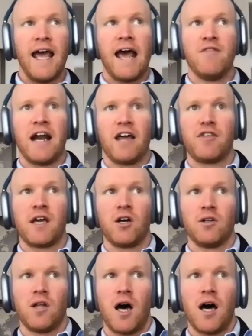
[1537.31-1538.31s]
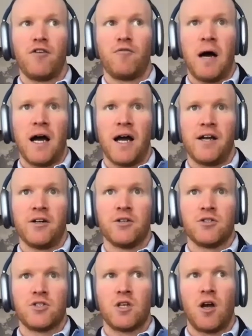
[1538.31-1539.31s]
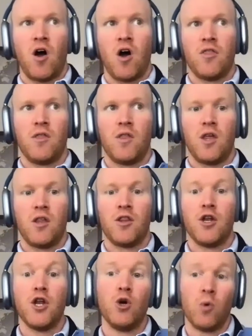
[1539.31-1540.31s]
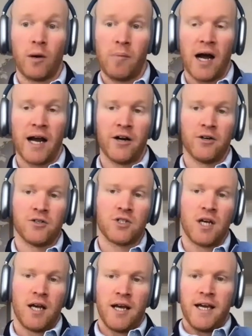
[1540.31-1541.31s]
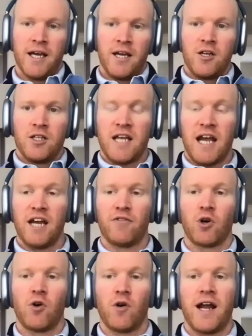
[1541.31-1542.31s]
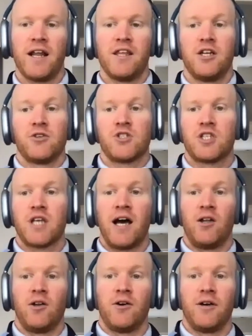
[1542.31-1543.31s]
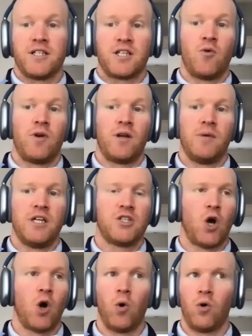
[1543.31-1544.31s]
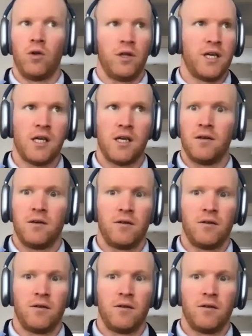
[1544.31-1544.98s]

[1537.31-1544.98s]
And then I think a lot of buyers, on newer buyers, take for granted that your seller is going to be totally